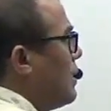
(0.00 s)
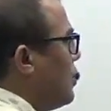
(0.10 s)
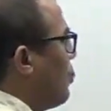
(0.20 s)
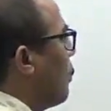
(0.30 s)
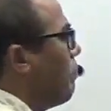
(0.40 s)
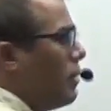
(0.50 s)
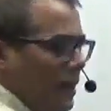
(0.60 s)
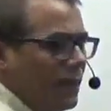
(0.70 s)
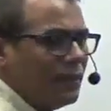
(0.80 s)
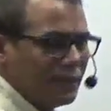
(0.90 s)
to
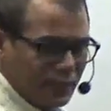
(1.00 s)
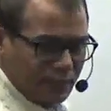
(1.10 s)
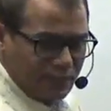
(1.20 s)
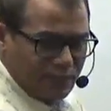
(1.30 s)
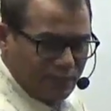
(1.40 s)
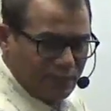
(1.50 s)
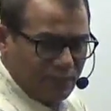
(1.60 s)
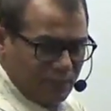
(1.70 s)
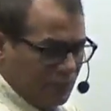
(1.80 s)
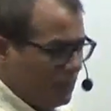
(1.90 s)
comprehend the things
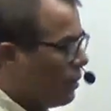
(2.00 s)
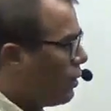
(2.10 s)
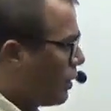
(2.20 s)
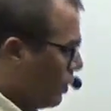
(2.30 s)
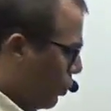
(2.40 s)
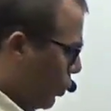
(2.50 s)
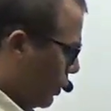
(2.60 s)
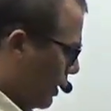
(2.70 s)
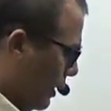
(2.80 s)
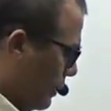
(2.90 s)
or conclude
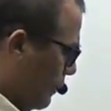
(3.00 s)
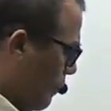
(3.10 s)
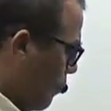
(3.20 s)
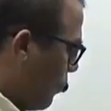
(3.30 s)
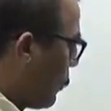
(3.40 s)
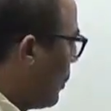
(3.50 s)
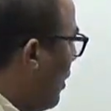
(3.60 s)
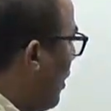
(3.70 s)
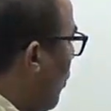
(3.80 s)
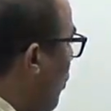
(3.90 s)
things.
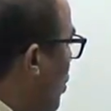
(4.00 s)
What